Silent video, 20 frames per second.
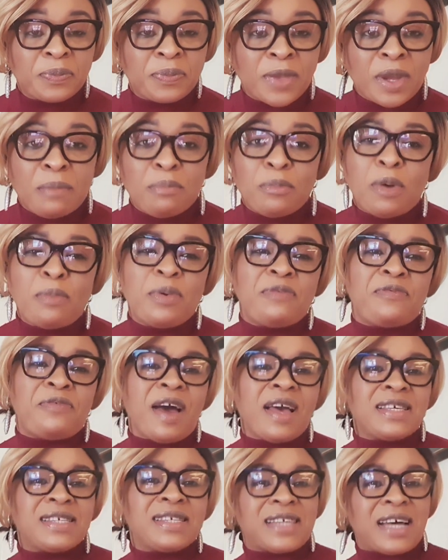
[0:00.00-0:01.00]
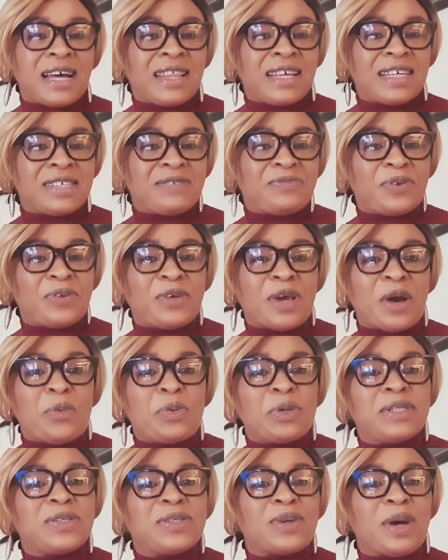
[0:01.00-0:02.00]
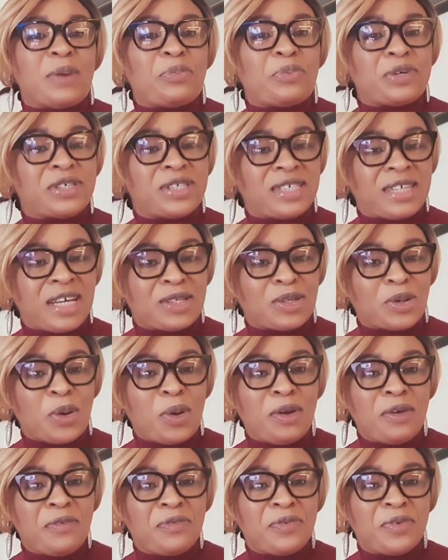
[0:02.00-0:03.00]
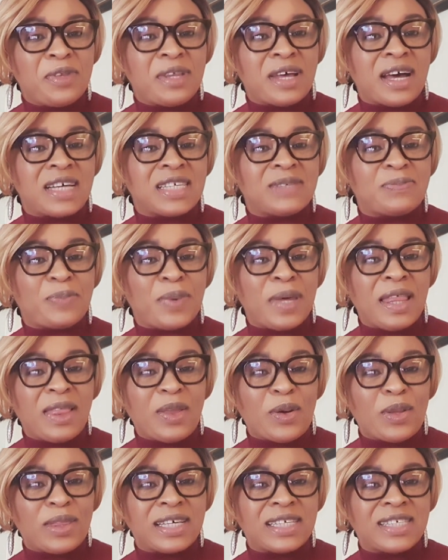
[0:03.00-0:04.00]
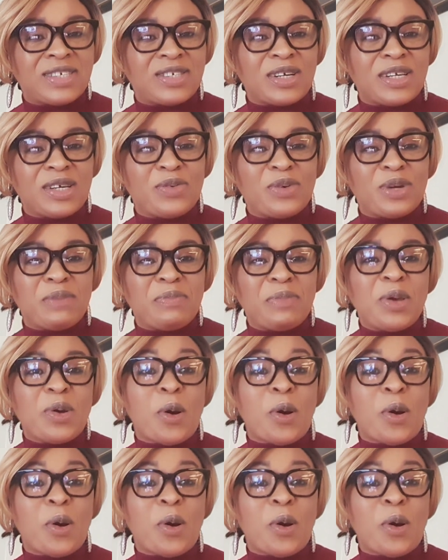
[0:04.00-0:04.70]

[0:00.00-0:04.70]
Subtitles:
But before I start this video, I want to appreciate all of you that has been on this journey with me,